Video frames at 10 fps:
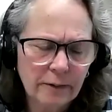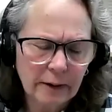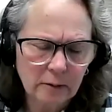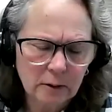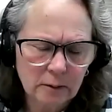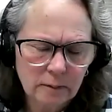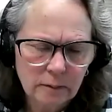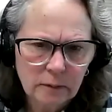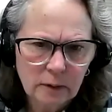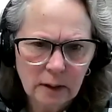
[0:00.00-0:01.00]
failed
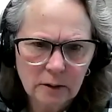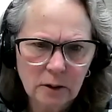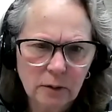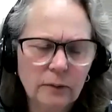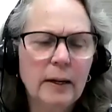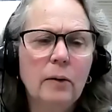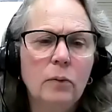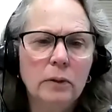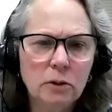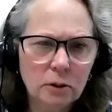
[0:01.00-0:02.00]
and so now
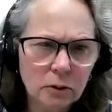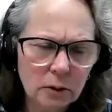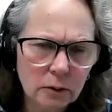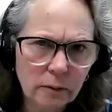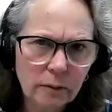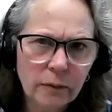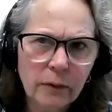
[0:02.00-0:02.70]
what do you do?